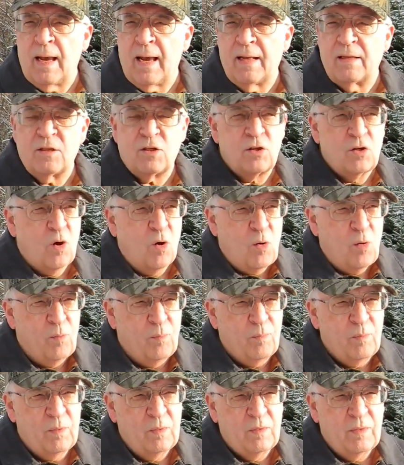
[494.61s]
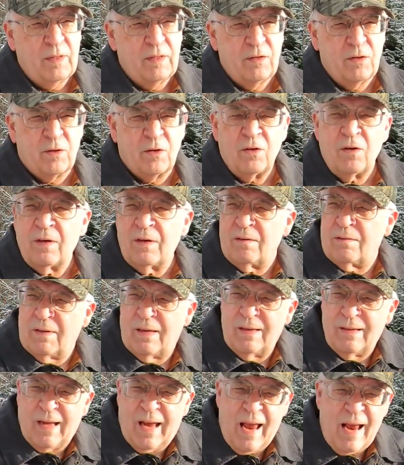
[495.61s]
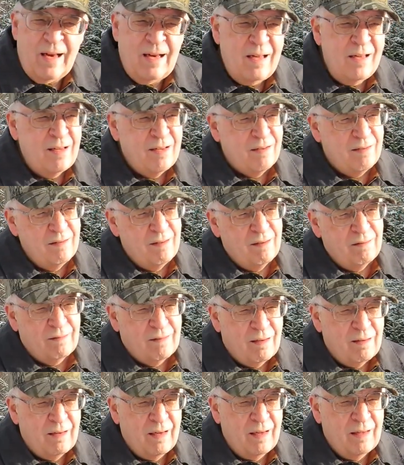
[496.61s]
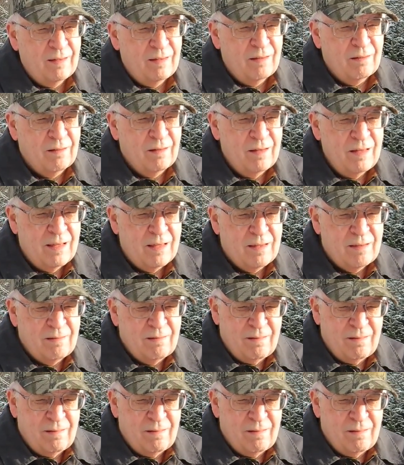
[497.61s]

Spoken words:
And so in the 80s and in the early